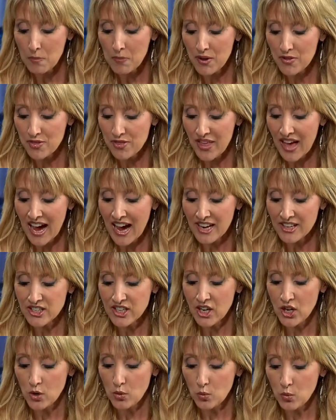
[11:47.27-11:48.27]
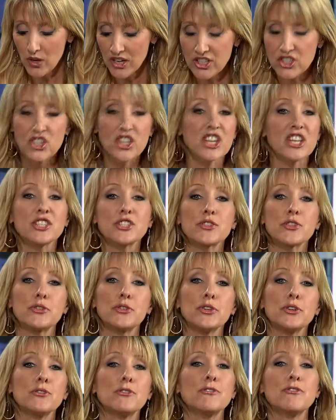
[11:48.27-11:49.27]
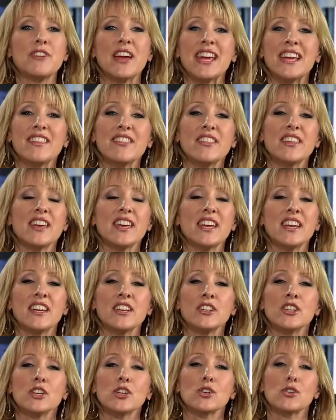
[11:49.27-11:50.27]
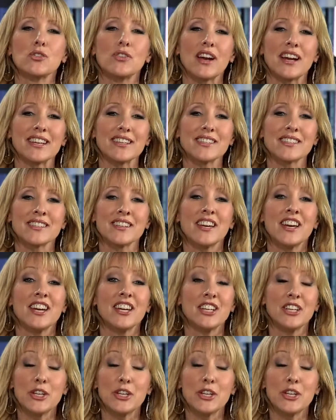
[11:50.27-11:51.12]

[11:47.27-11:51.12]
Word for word: but that which is through faith in Christ.